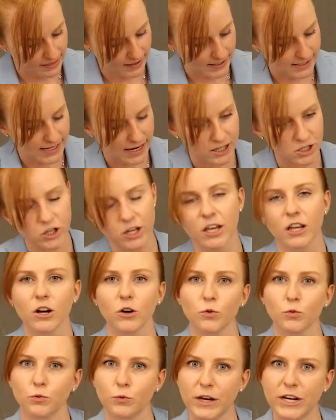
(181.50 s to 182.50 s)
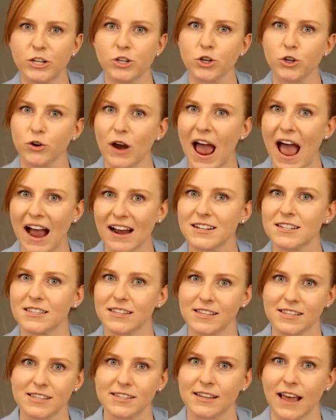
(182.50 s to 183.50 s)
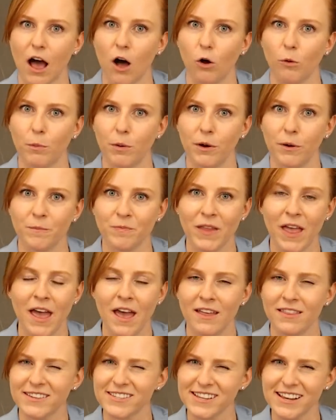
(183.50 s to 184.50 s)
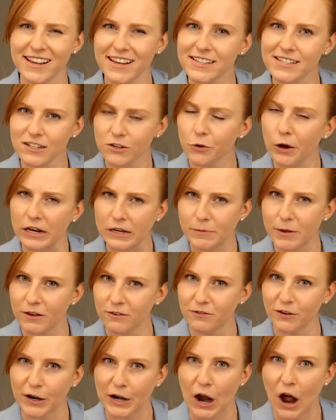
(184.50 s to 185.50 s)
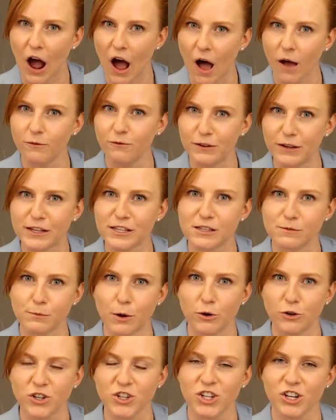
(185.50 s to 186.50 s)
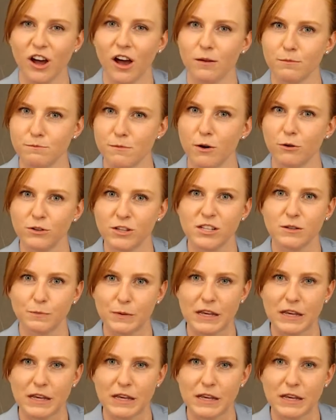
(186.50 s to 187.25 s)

that's actually going to retract the scalp. This isn't going to be a very obvious motion on most